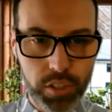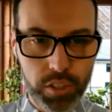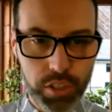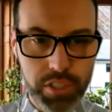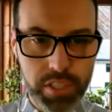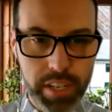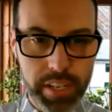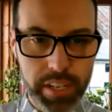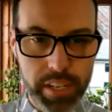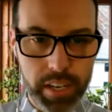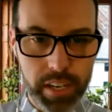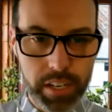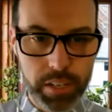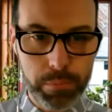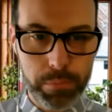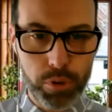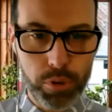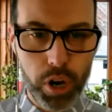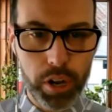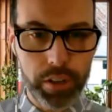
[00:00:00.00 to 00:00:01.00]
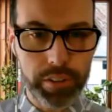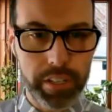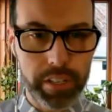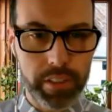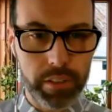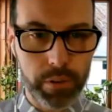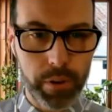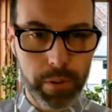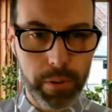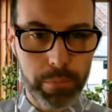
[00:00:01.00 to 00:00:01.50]
looks like broadly
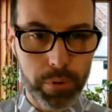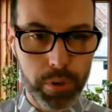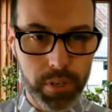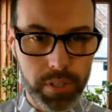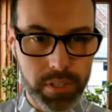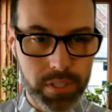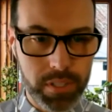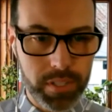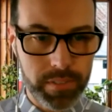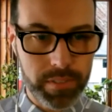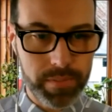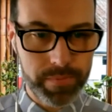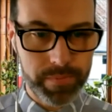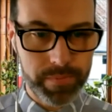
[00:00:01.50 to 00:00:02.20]
the great books.